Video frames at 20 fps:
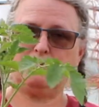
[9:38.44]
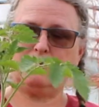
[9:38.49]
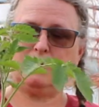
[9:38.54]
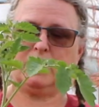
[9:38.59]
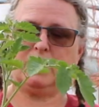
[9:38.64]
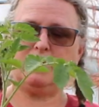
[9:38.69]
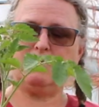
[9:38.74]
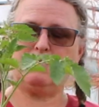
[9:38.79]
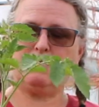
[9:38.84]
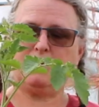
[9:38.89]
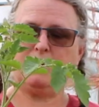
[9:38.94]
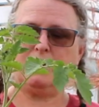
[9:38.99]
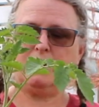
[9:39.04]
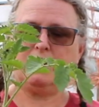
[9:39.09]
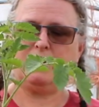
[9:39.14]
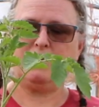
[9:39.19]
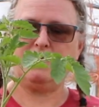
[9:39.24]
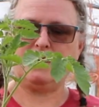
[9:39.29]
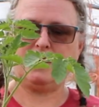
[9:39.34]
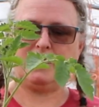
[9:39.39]
keep
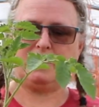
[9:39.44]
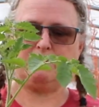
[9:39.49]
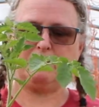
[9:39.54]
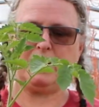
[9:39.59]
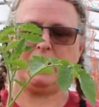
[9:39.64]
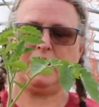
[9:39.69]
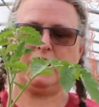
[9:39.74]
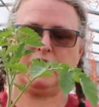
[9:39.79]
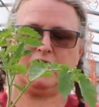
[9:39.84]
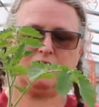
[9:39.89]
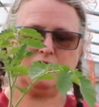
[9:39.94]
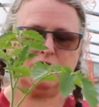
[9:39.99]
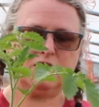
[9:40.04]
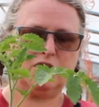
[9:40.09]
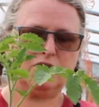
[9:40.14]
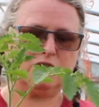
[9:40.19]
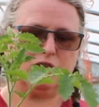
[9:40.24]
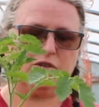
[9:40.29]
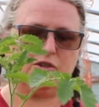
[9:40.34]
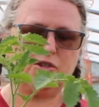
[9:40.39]
that at bay
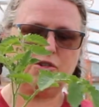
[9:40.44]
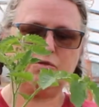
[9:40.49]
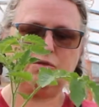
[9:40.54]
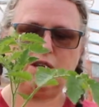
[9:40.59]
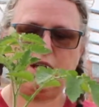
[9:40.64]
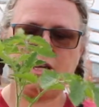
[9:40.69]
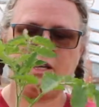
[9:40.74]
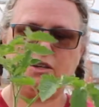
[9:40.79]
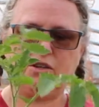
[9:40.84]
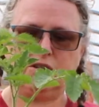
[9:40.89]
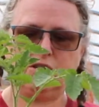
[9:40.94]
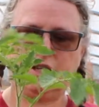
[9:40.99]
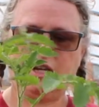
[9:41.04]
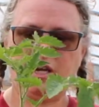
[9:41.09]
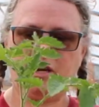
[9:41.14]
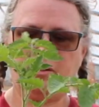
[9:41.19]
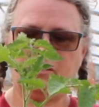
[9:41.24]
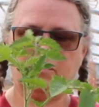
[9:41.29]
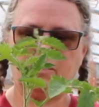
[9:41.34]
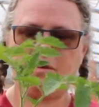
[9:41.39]
as long as you take good
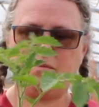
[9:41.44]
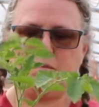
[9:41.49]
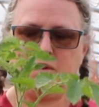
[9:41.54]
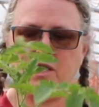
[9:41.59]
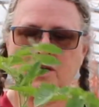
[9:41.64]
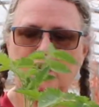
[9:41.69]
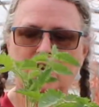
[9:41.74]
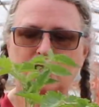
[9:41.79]
care of them.